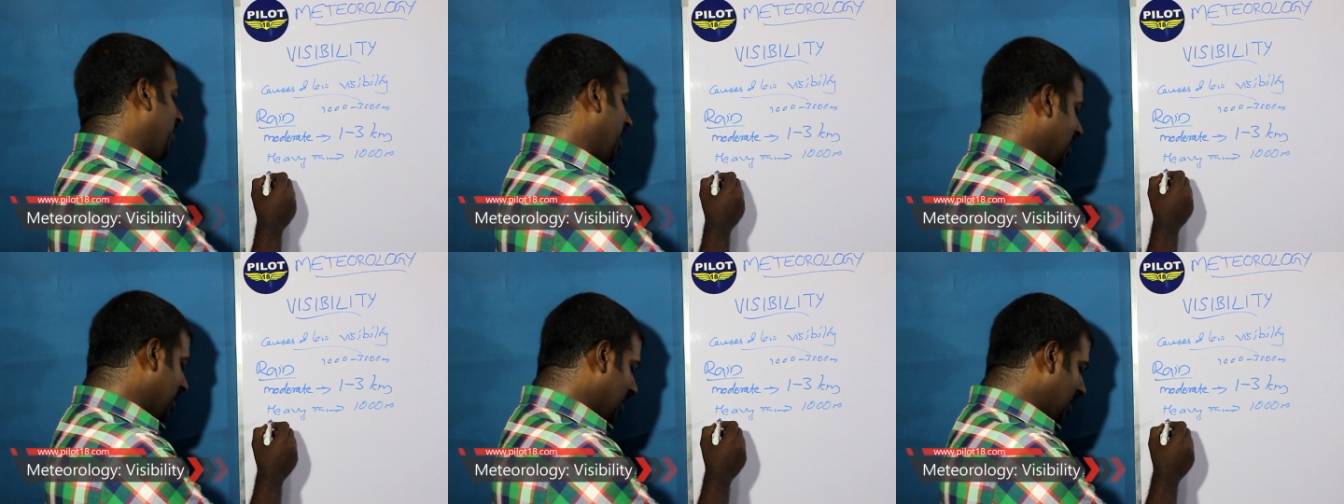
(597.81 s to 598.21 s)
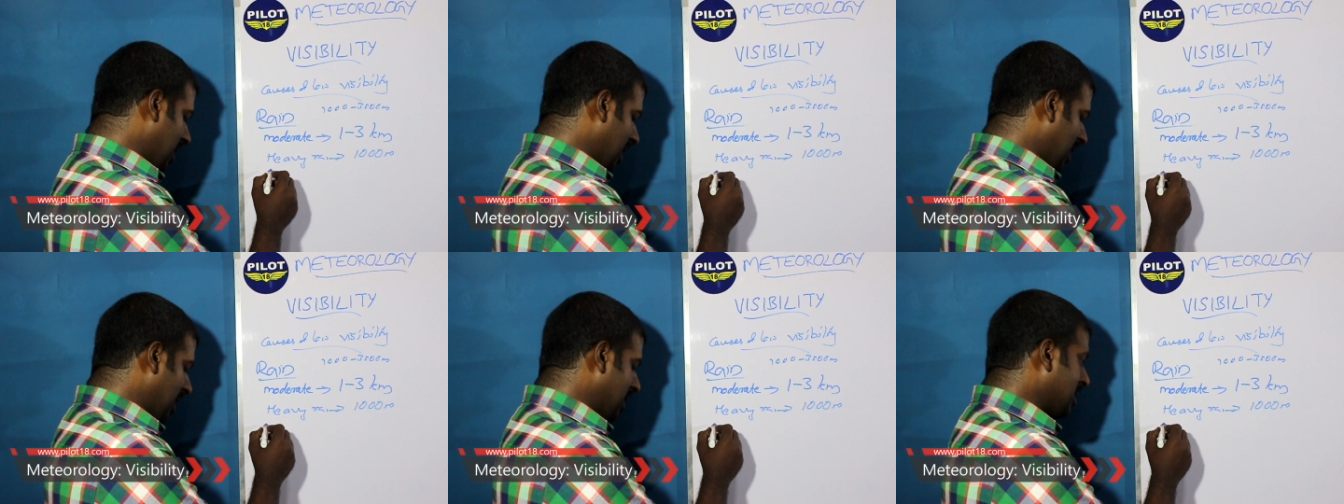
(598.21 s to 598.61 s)
when
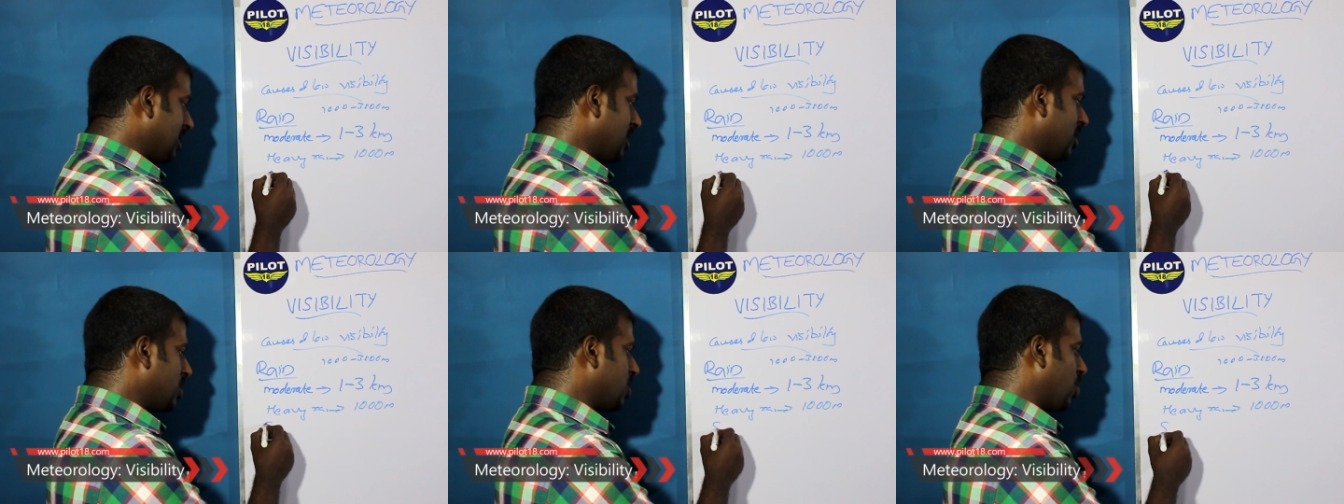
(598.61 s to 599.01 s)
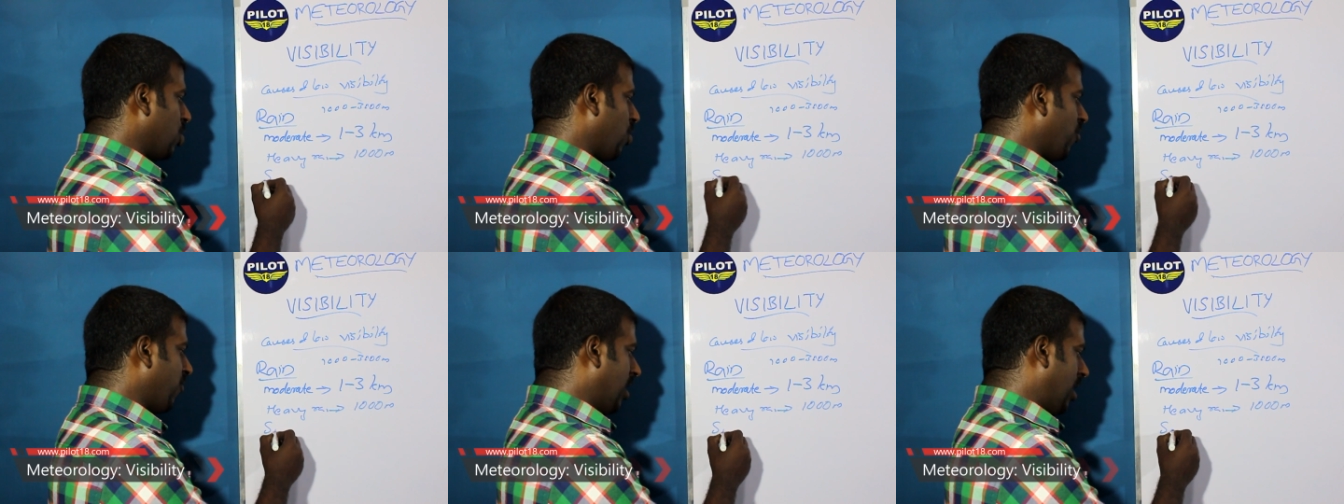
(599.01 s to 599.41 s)
there is
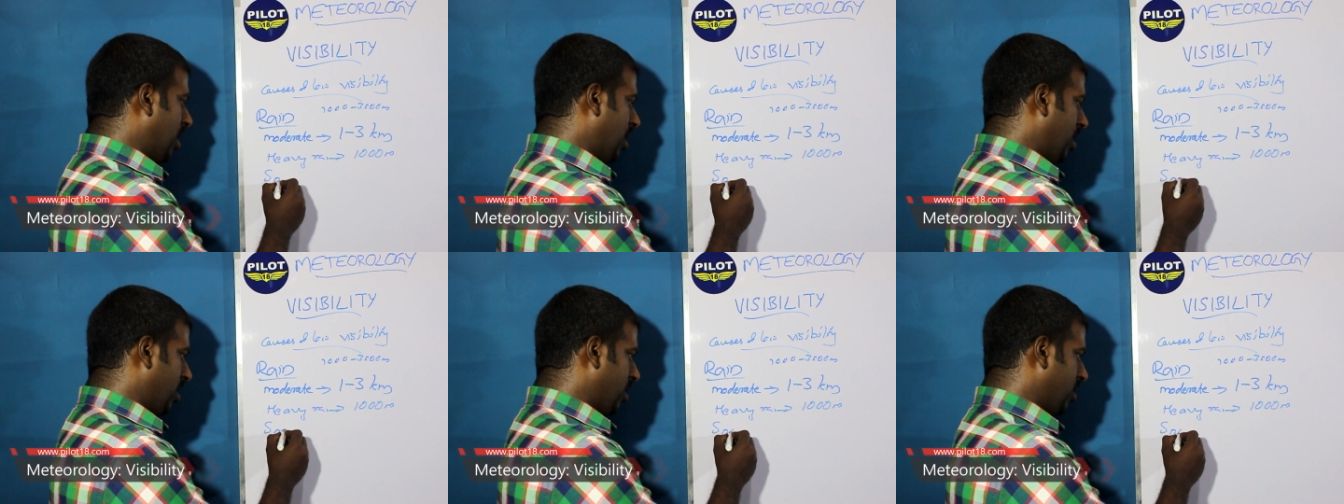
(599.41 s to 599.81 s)
snowfall